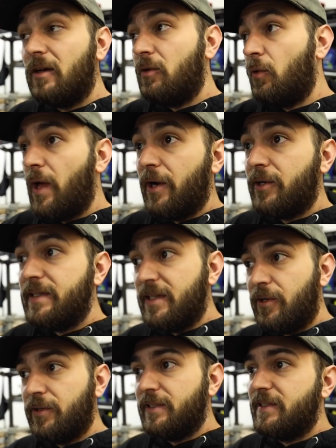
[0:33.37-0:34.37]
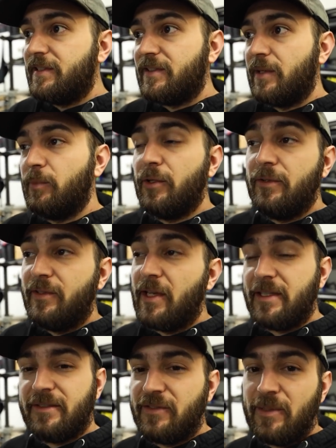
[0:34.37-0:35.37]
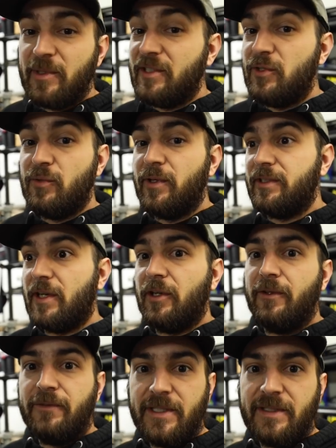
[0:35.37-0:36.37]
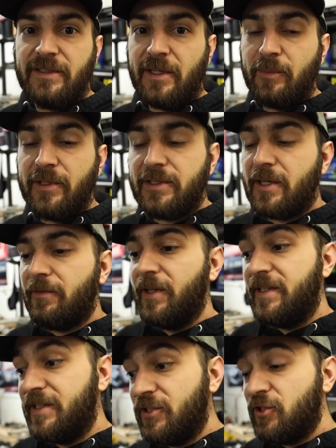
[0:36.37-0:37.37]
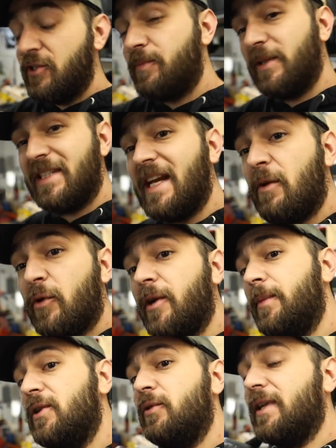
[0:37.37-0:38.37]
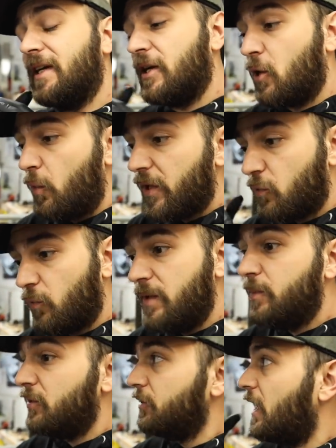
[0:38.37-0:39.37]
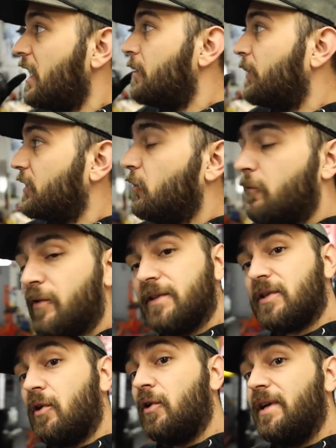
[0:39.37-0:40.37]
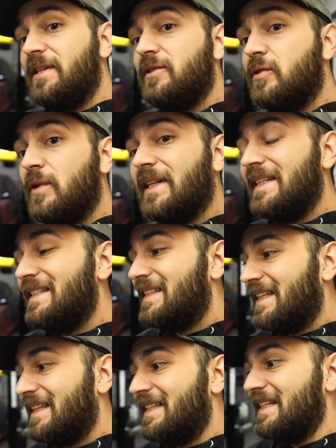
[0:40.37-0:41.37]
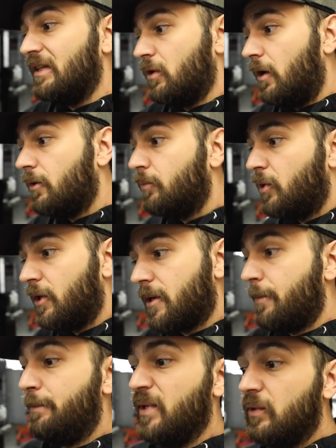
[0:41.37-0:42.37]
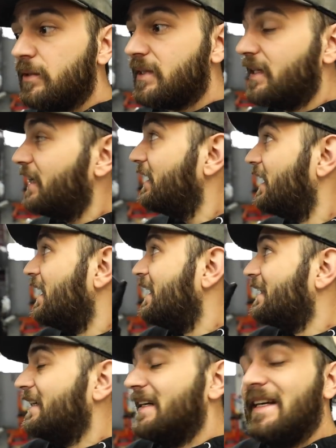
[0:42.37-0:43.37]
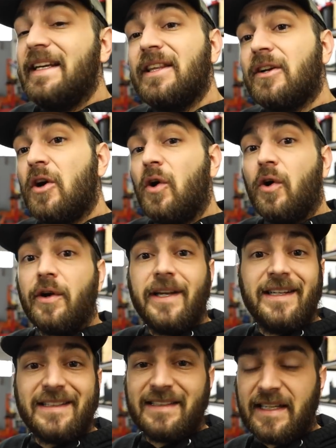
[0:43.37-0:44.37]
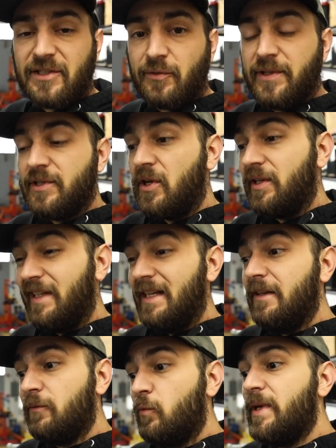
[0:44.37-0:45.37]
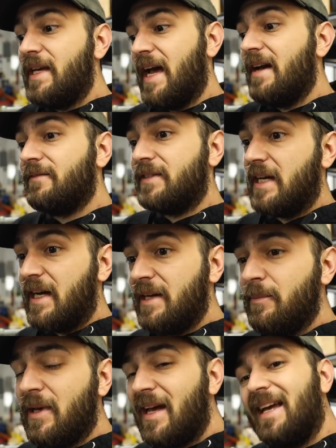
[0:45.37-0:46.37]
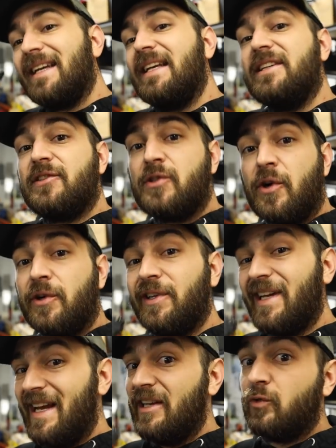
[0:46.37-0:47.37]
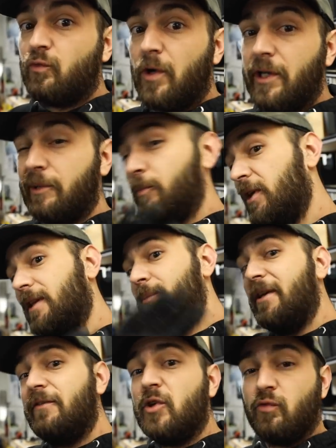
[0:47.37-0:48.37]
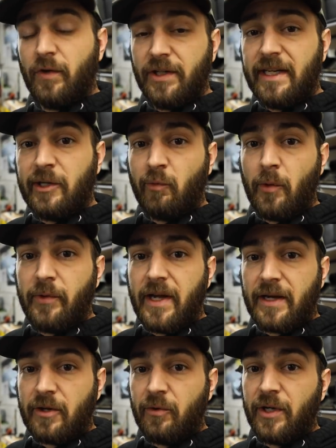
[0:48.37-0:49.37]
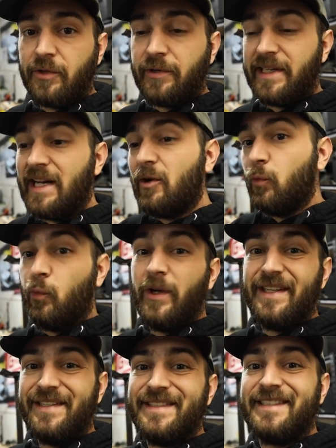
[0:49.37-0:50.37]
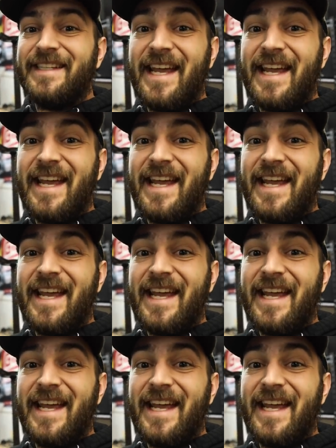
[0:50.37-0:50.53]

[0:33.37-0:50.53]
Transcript: well, I already did all the disassembly. You guys have seen me do a ton of disassembly stuff on these engines, but today we're gonna be doing like a quick rebuild. My goal for this car is to at least get the long block built today, get it in the car, get accessories on it. If we have time, get it started and running. But let me give you a rundown of what we got going on right now and what is